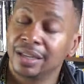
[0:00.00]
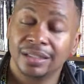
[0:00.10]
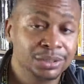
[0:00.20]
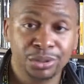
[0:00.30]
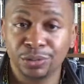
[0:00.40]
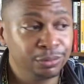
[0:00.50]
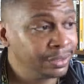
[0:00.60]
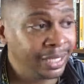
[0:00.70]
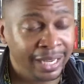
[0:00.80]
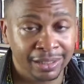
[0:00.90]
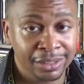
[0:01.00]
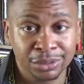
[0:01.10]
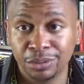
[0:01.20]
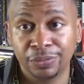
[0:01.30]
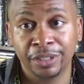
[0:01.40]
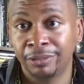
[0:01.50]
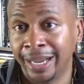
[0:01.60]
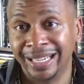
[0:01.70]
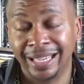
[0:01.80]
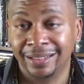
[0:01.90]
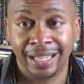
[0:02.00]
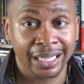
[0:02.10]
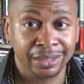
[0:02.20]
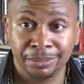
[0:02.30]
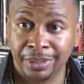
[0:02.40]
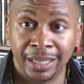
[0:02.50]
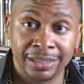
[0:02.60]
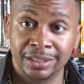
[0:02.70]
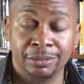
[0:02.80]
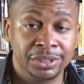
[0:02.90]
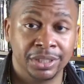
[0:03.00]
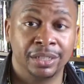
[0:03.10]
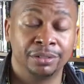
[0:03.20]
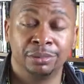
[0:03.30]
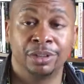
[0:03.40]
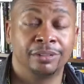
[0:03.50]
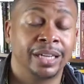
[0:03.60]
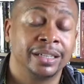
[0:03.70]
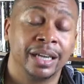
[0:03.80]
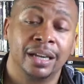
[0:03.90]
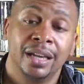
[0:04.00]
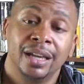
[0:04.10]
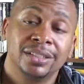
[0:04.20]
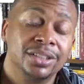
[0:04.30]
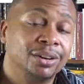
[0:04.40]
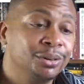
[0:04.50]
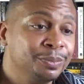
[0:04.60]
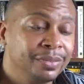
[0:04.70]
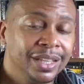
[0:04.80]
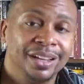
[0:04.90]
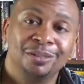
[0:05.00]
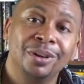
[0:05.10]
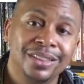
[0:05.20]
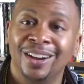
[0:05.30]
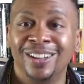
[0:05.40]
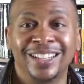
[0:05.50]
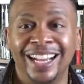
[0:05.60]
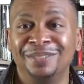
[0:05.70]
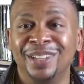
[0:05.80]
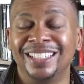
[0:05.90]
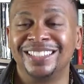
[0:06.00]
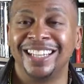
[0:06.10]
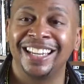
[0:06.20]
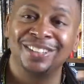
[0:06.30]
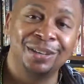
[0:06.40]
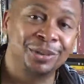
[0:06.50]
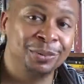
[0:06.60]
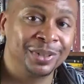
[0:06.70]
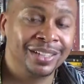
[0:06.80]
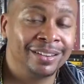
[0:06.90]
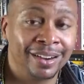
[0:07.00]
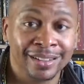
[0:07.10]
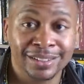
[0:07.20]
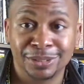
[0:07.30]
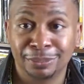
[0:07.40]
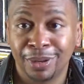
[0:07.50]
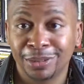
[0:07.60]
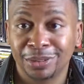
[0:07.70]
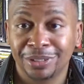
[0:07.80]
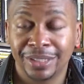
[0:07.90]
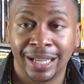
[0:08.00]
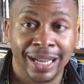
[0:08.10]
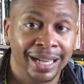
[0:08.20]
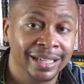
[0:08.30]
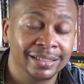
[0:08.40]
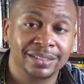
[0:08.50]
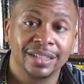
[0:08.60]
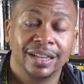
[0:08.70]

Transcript: the truth would not, the truth would eradicate a lot of the BS that we're seeing in the world right now. So, with all of that being said, you know, I'm hoping to garner some personal clients.